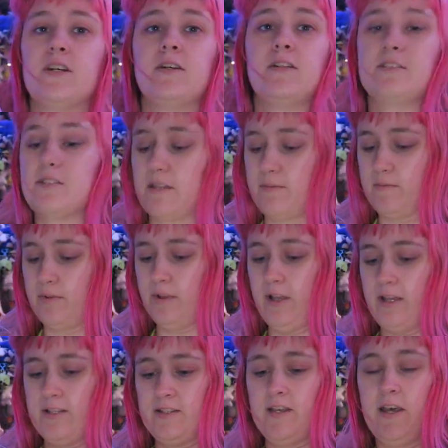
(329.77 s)
suckers in
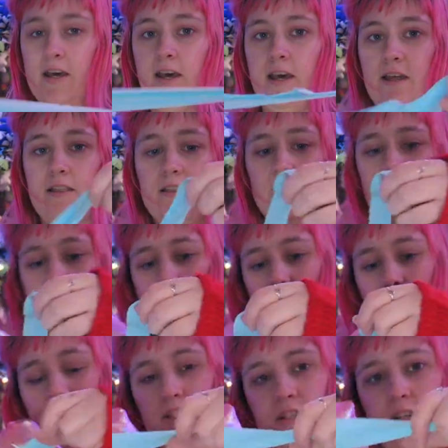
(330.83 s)
place. And these
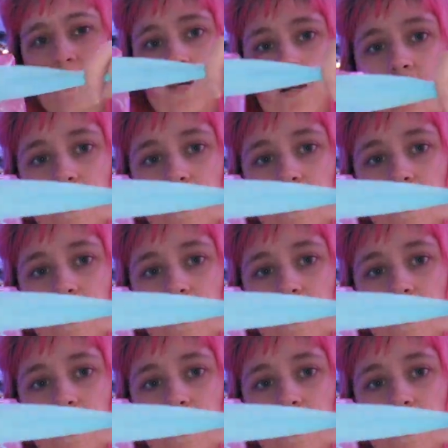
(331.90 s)
actually,